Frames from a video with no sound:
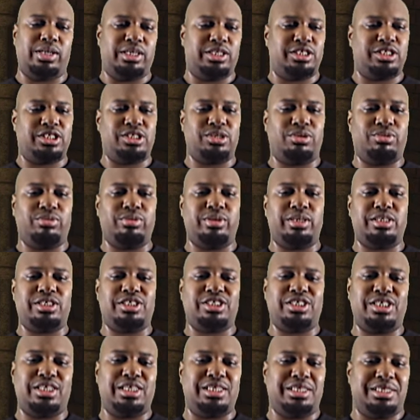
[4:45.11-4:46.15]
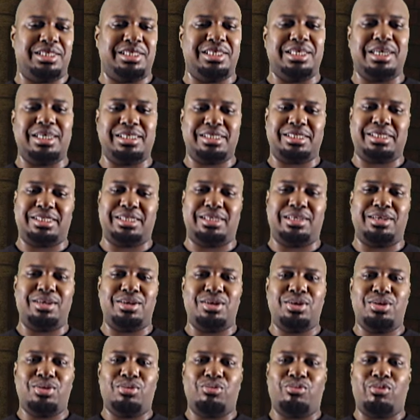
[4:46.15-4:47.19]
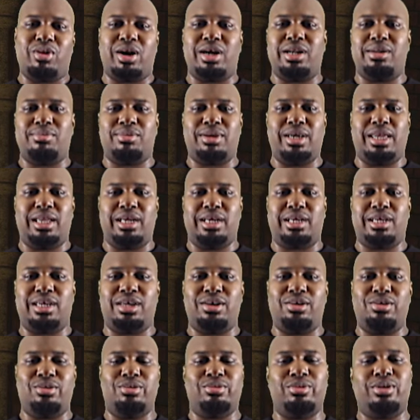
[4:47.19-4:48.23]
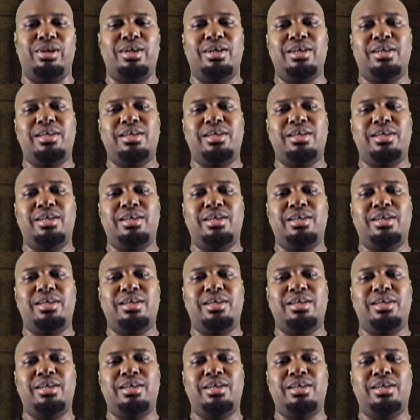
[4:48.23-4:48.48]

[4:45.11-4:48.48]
and so that she doesn't wind up getting killed,